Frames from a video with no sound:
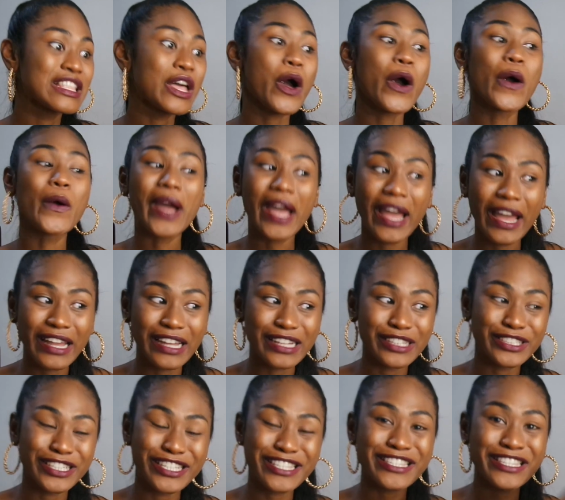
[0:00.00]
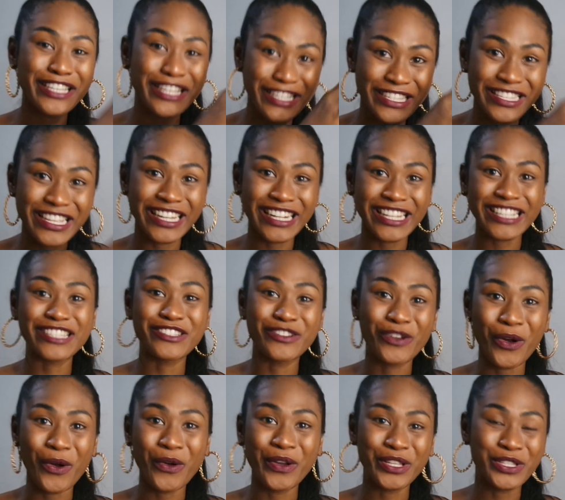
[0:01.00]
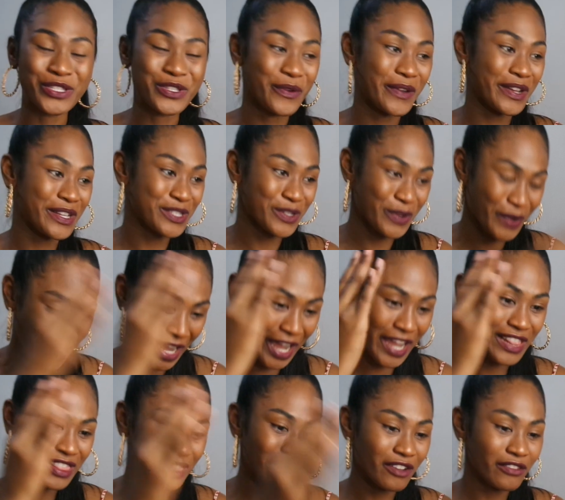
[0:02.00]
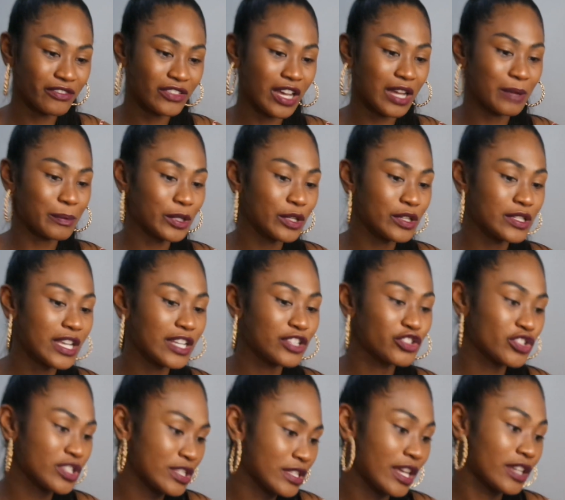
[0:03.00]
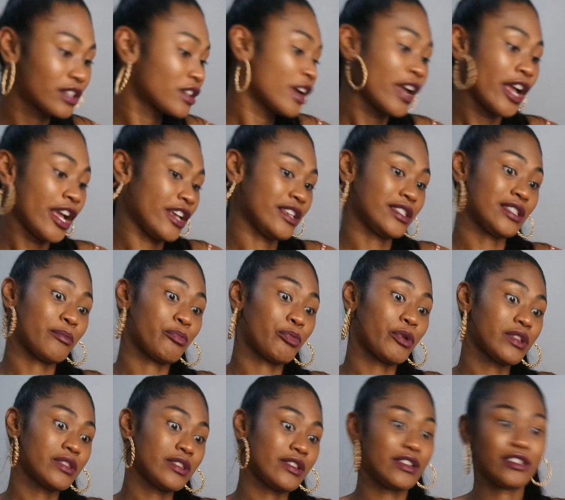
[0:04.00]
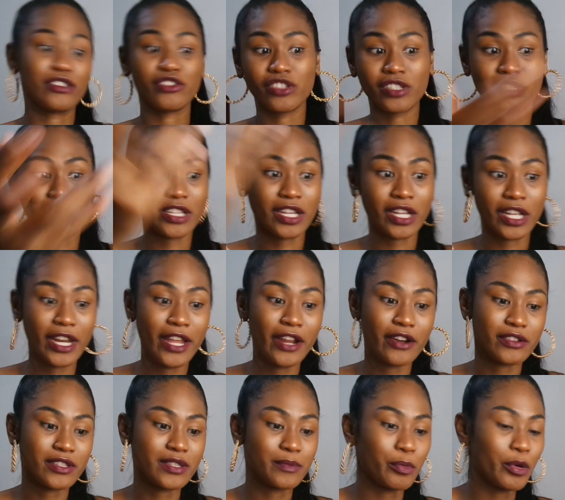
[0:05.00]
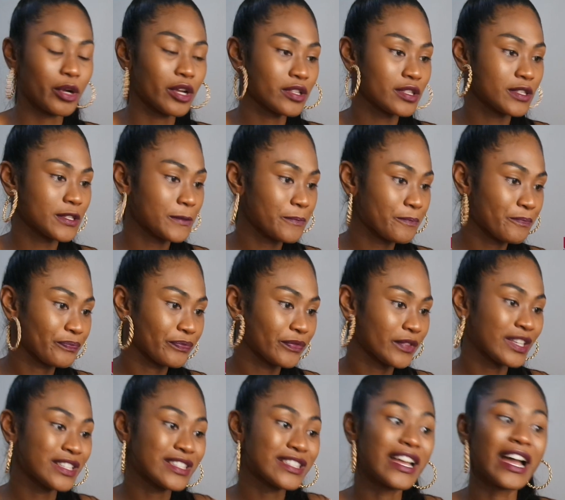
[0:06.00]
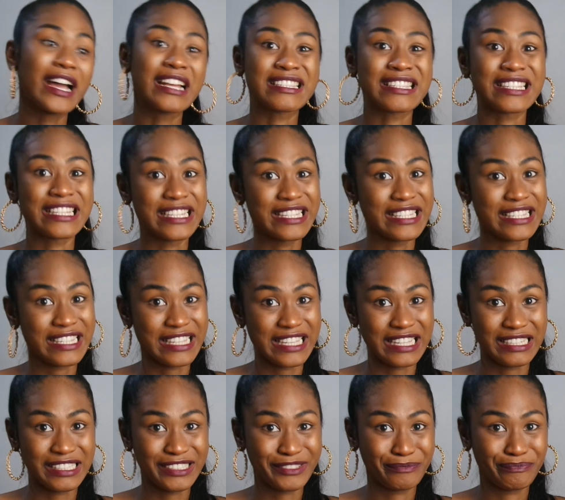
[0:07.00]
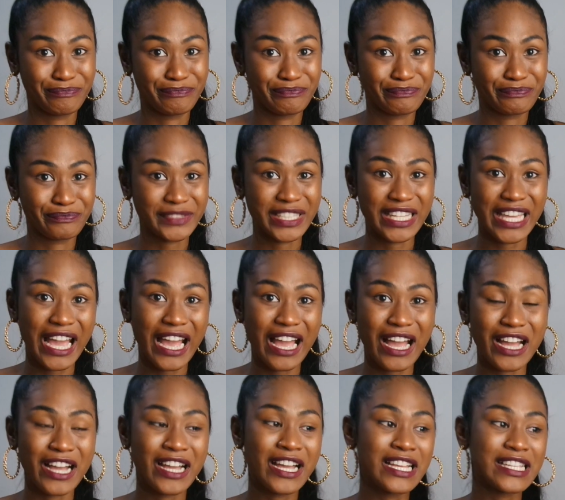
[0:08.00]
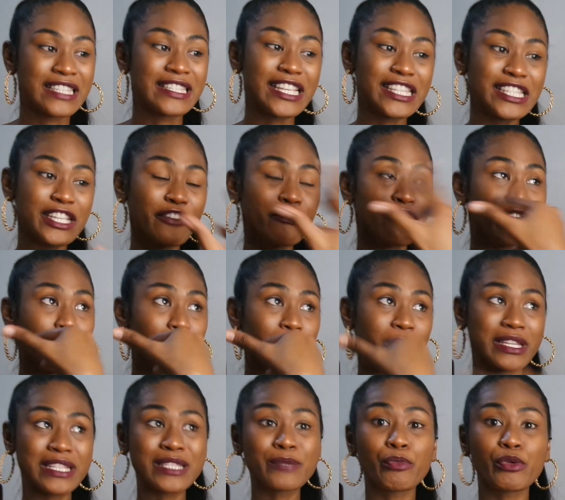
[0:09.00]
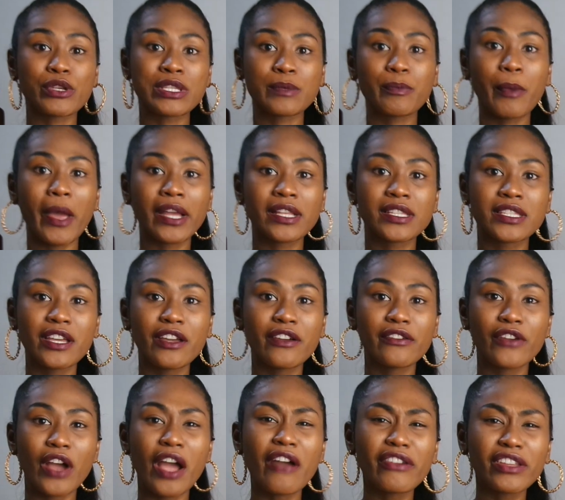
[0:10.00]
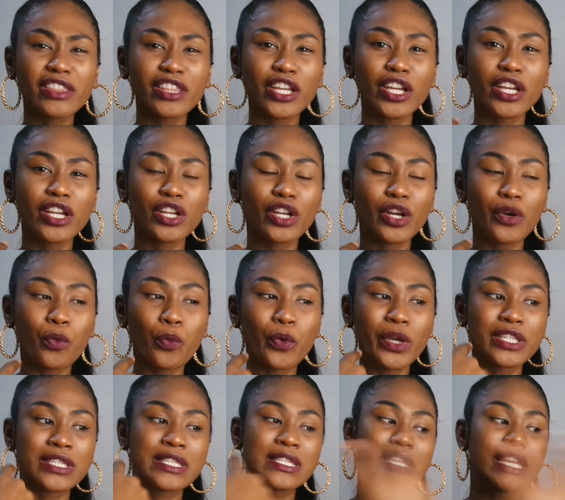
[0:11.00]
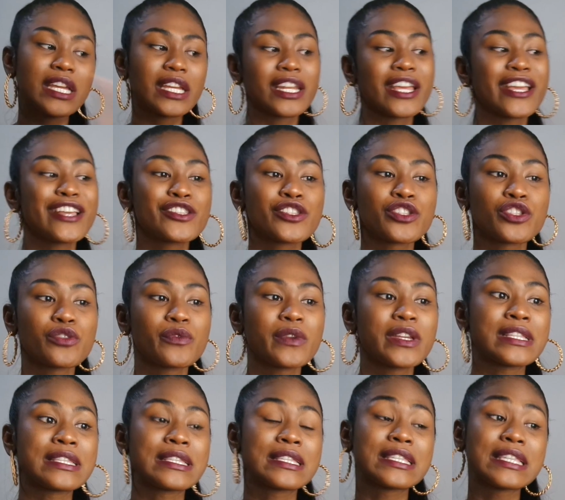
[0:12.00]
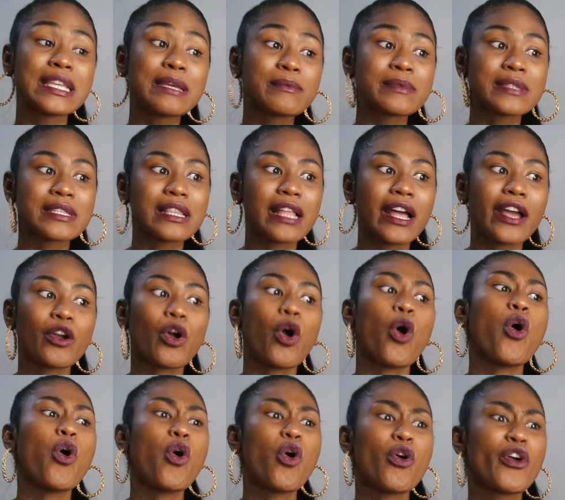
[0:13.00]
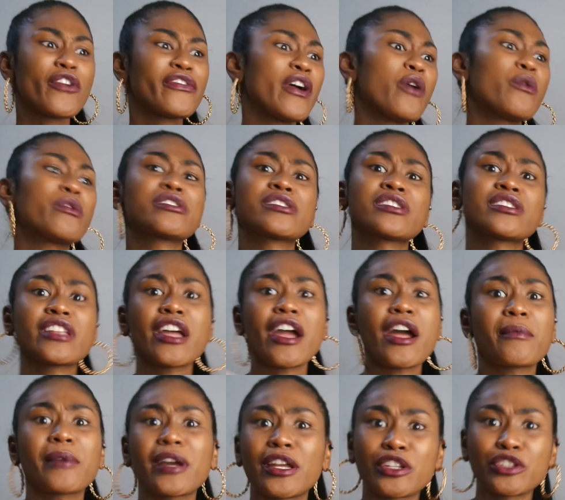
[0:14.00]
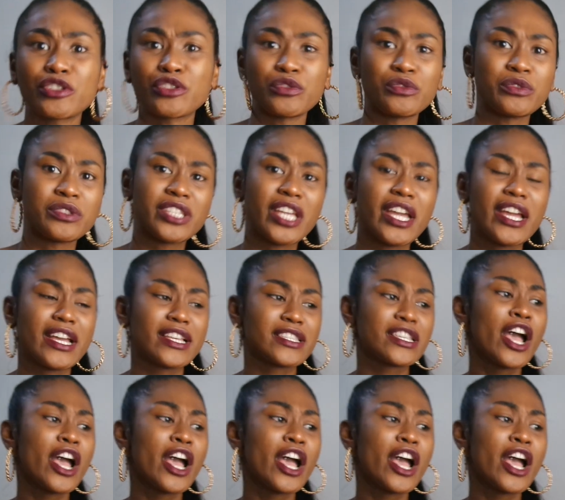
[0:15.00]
Okay, he's gonna go into it. Okay, I love that because I just said he's a president, he just declares, but it's not as easy. Yeah, sitting from this perspective, everything we see in history, it seems like, oh, if I was there, I'm gonna do this,